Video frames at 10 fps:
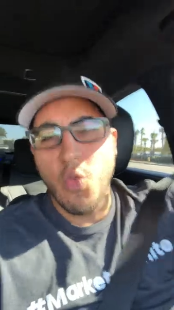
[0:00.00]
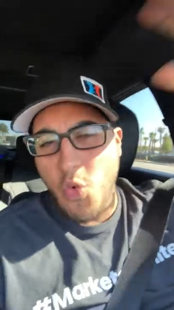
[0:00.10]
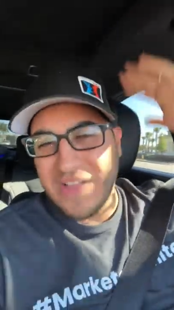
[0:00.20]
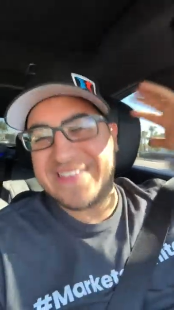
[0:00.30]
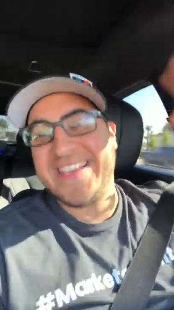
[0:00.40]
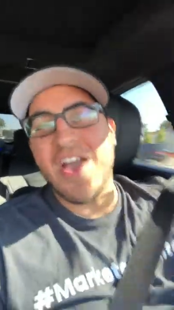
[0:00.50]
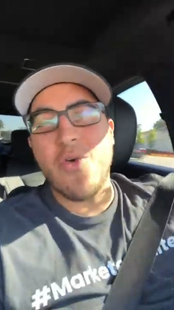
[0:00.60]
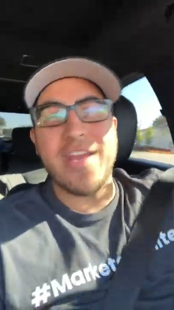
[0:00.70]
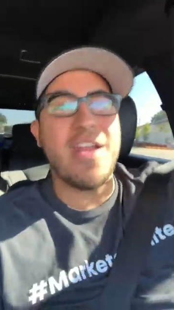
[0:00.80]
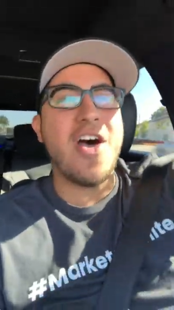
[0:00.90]
What's
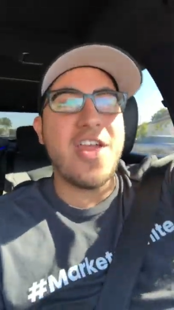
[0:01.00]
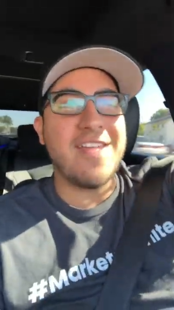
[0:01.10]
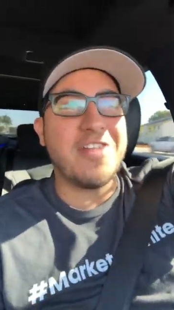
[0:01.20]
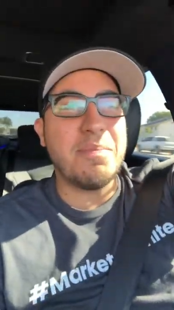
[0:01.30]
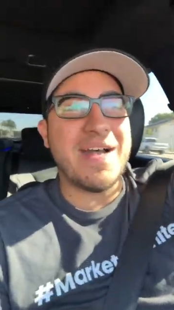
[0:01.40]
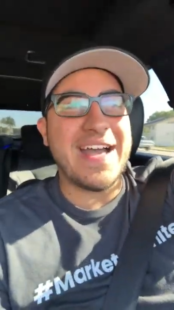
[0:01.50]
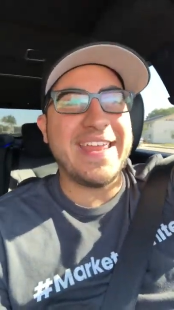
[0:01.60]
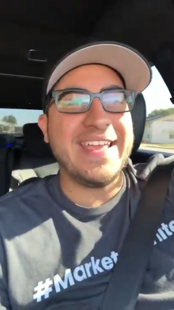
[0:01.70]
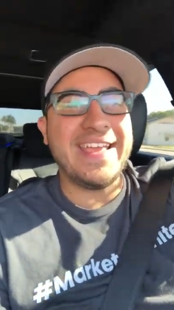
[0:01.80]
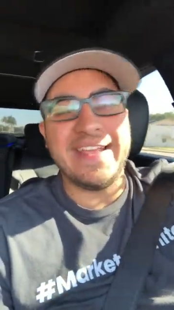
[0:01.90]
going on,
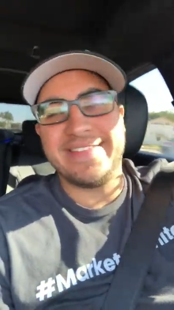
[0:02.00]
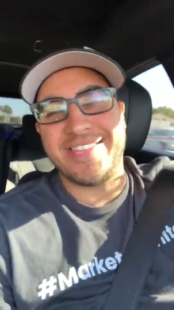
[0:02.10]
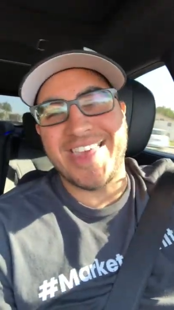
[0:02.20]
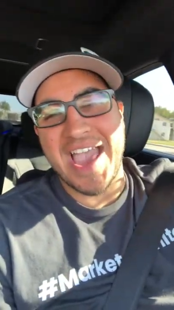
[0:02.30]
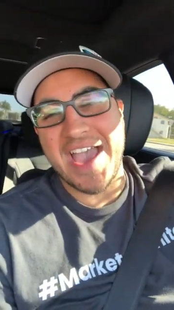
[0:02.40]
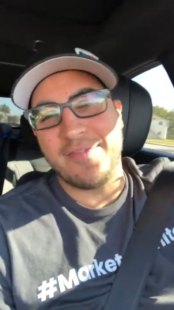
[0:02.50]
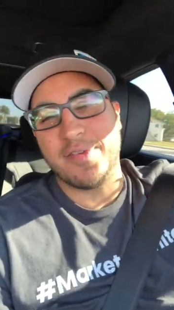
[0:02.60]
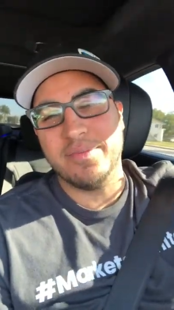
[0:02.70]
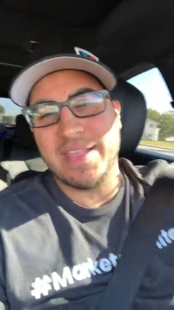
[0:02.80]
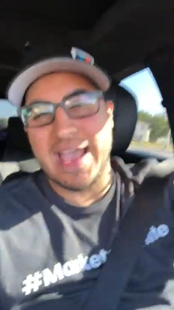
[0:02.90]
everybody? It's Chad
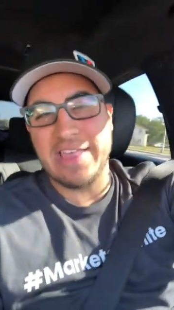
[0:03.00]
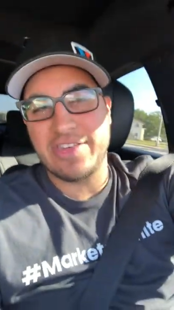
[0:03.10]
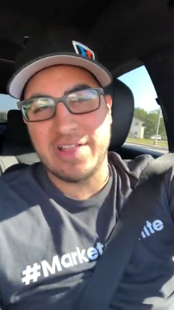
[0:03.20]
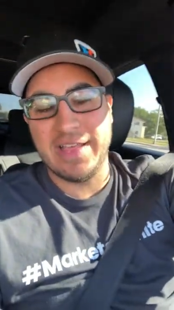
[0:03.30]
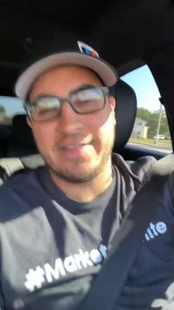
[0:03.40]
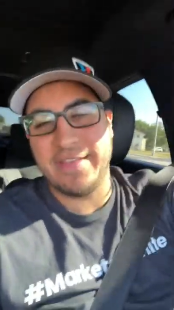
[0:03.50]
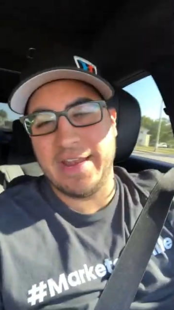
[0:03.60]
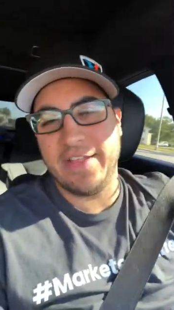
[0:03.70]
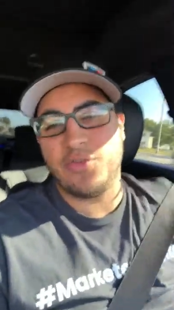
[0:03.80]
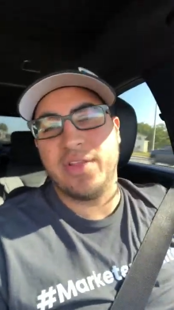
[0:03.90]
from DashClicks,
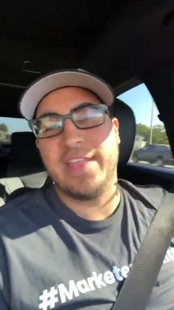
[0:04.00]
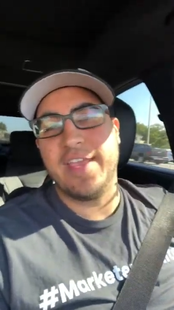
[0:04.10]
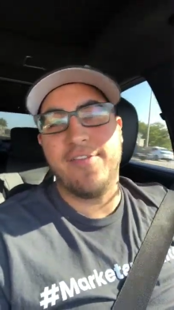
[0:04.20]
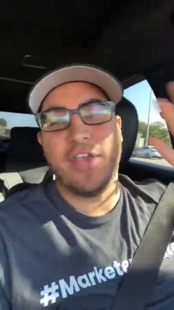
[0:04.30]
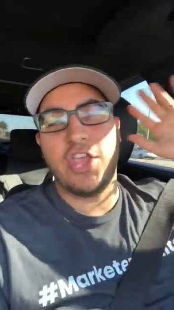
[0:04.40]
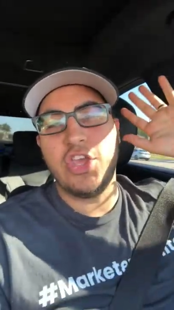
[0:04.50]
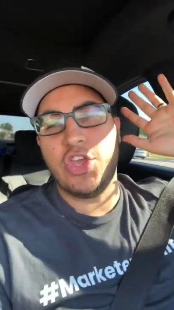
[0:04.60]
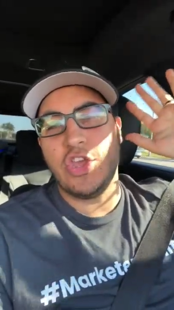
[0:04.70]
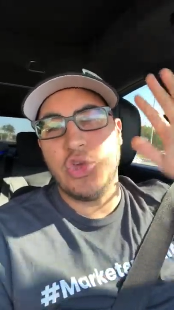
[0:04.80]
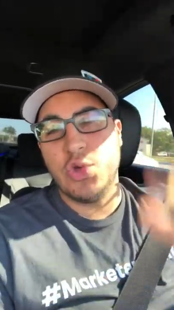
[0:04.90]
and I just want to give a
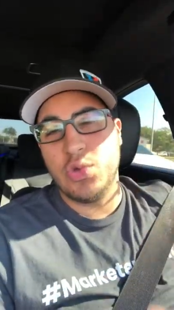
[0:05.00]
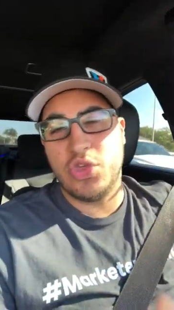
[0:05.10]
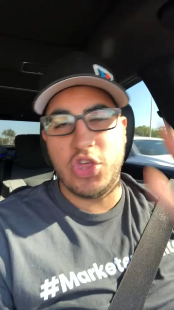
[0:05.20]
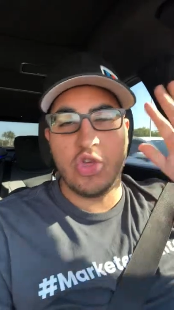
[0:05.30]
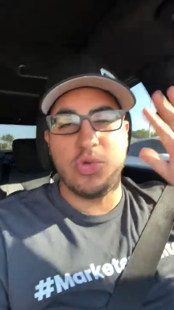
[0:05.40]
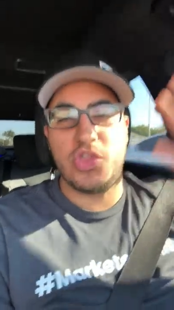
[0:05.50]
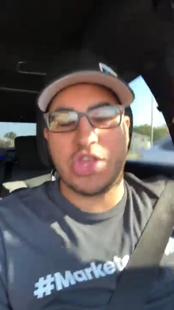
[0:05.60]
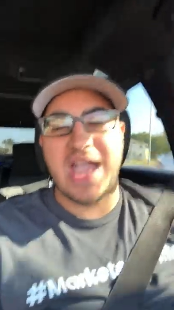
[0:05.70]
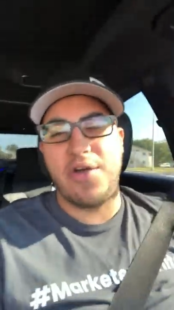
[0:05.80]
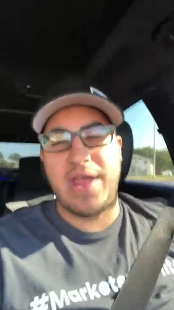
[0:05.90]
huge, huge
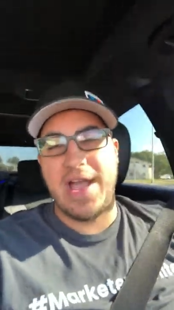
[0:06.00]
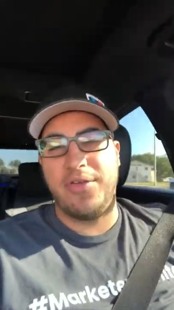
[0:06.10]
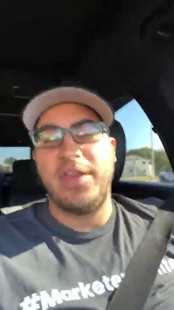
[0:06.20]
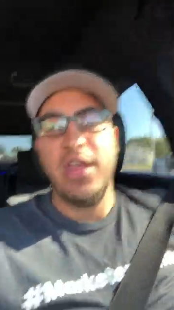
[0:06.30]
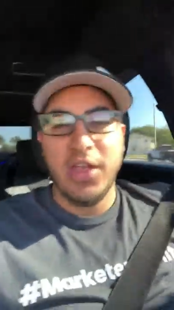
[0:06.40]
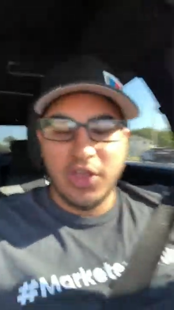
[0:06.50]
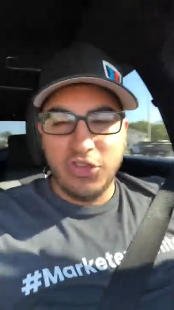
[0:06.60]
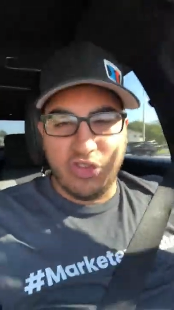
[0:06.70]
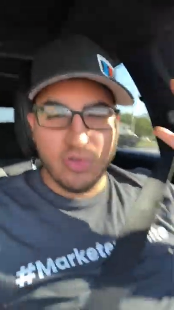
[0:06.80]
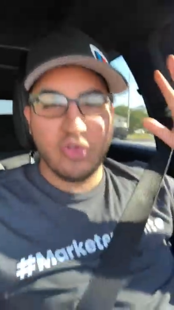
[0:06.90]
shout out
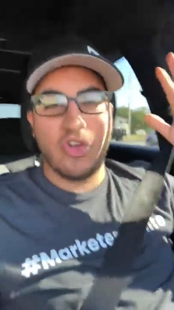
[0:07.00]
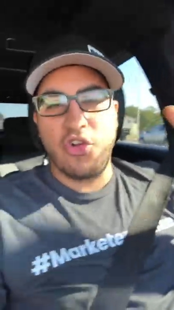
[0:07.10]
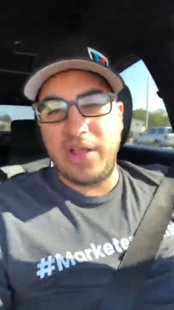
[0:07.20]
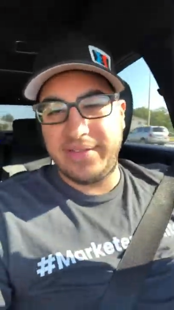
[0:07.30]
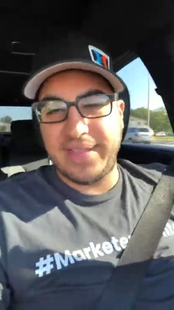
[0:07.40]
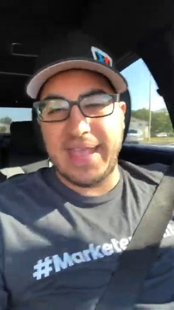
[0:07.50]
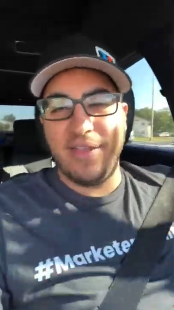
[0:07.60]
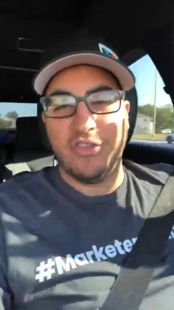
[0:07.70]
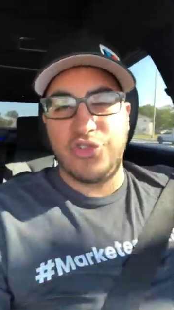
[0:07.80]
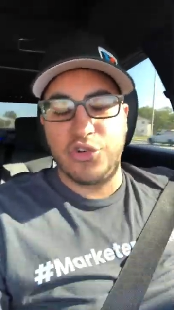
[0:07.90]
to Chris
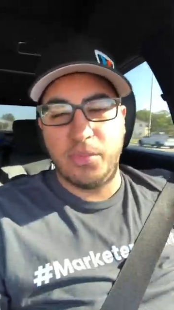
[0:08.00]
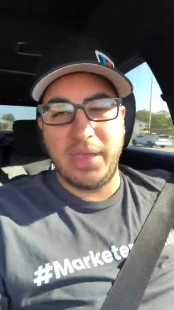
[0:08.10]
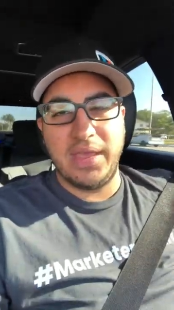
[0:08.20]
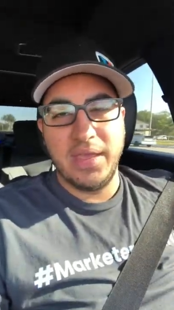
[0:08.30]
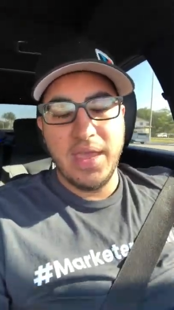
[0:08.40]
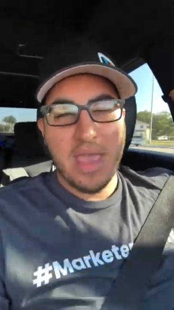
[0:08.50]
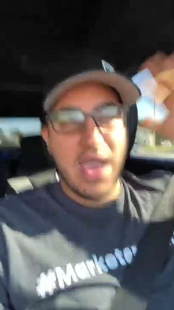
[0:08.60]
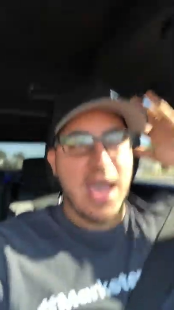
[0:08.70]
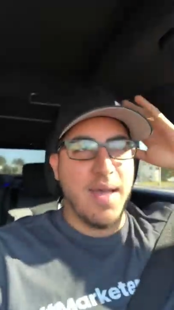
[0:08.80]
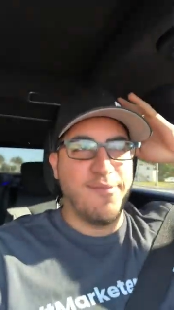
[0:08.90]
and Drewby
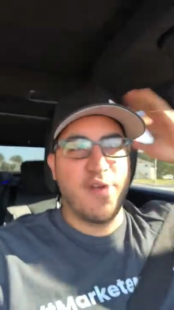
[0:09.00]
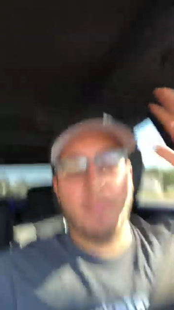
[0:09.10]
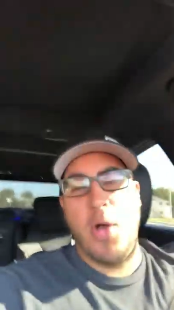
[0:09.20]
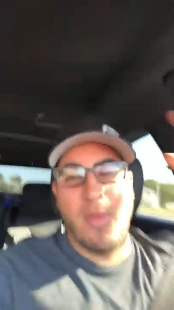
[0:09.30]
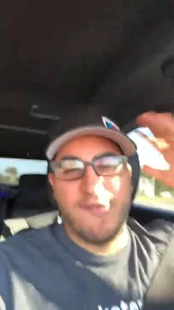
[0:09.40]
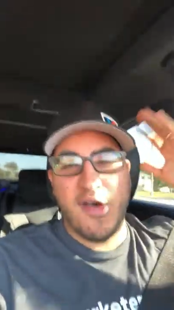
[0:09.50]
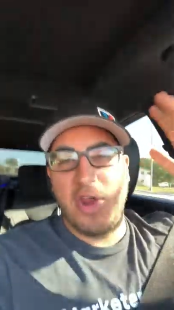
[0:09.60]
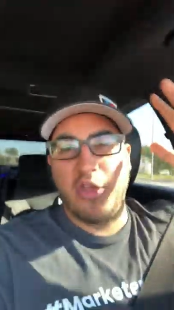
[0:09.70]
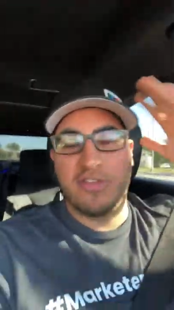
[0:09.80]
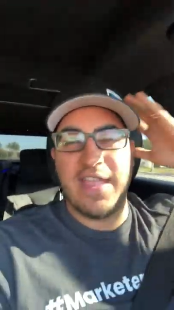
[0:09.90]
um, from Mobile
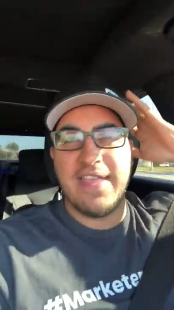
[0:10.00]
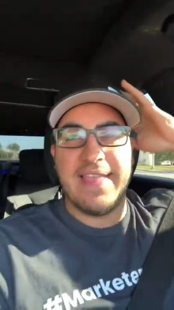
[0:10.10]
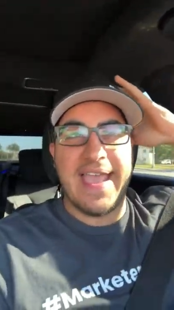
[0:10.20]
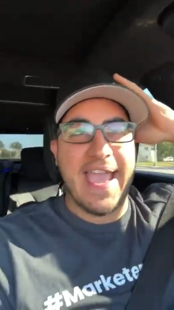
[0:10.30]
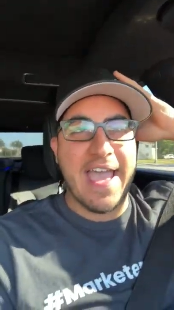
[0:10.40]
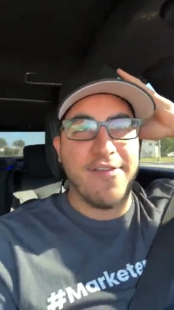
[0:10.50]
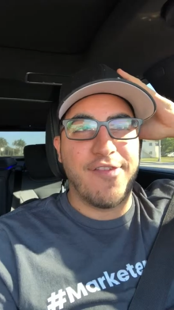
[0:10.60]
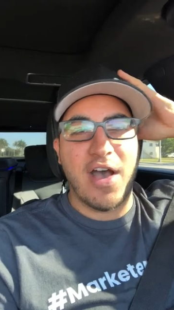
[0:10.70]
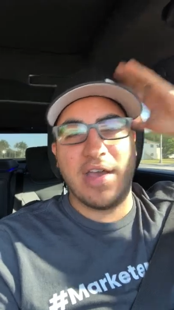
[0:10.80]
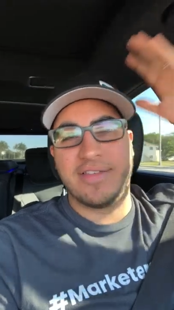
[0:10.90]
Funnels. They, they
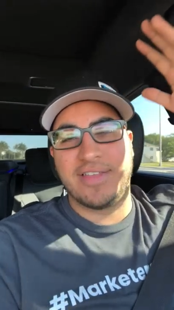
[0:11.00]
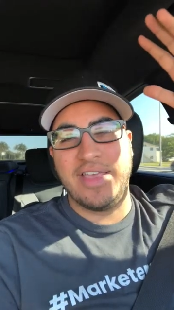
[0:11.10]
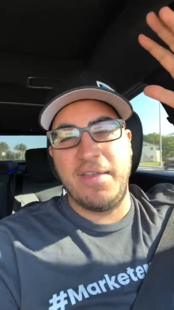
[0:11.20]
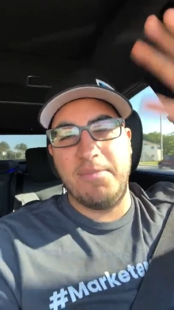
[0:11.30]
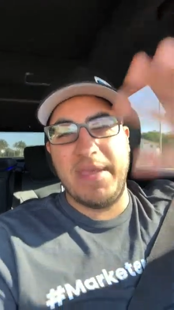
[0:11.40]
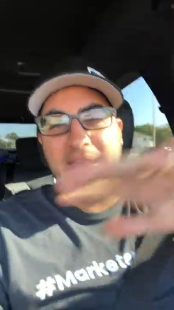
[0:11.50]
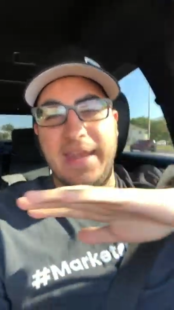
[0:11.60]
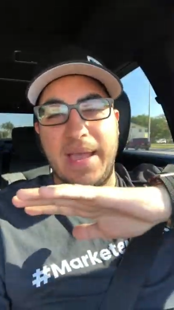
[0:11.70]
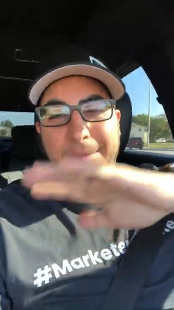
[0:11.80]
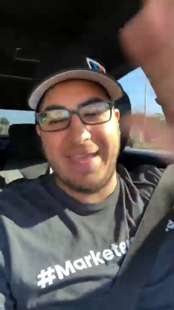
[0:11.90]
have honestly
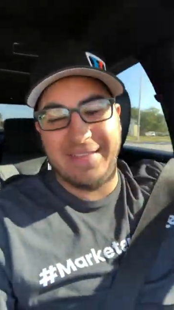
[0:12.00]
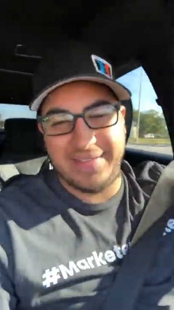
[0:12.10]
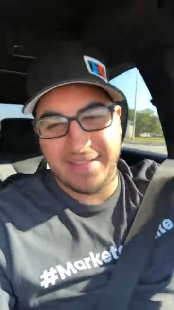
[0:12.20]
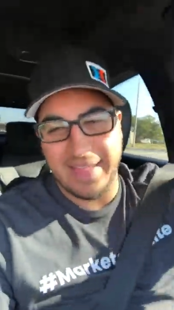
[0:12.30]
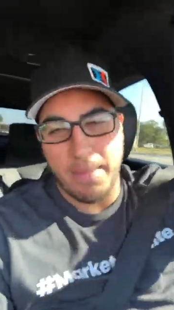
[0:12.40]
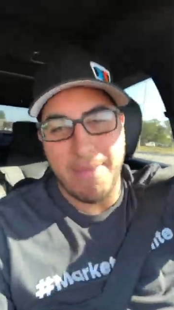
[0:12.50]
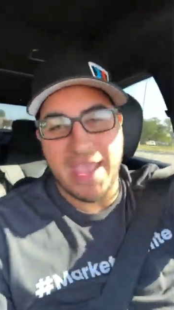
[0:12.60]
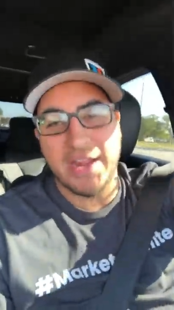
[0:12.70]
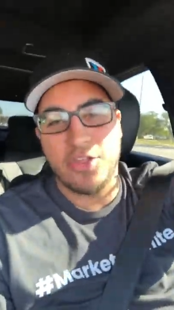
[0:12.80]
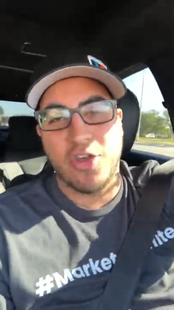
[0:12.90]
been amazing. They
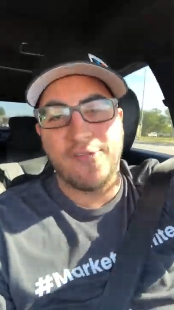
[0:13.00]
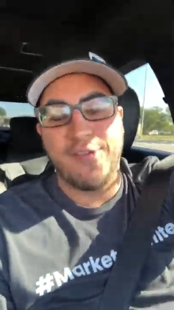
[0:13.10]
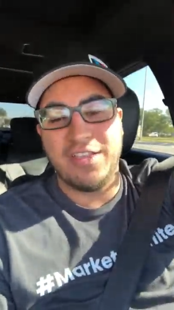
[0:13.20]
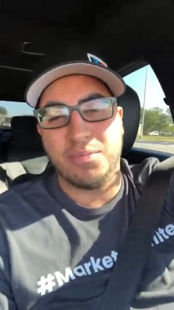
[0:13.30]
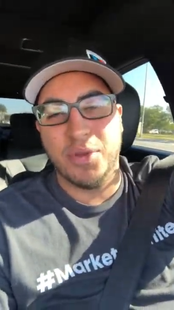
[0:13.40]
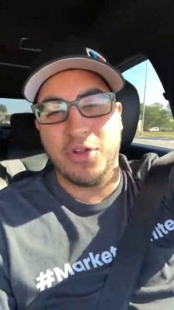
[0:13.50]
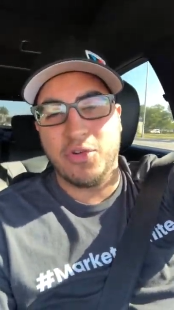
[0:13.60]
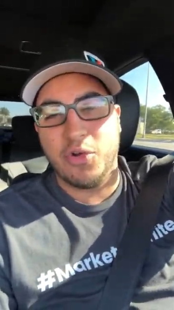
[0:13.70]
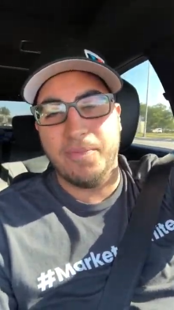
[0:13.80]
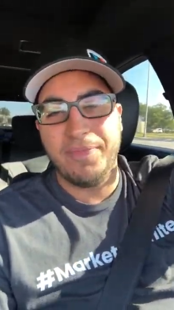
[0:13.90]
manage our Facebook
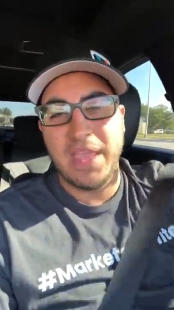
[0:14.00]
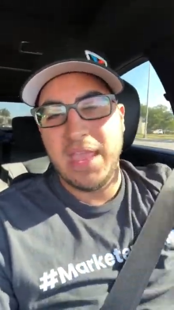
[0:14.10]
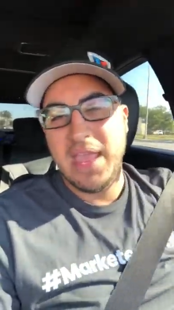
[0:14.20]
group.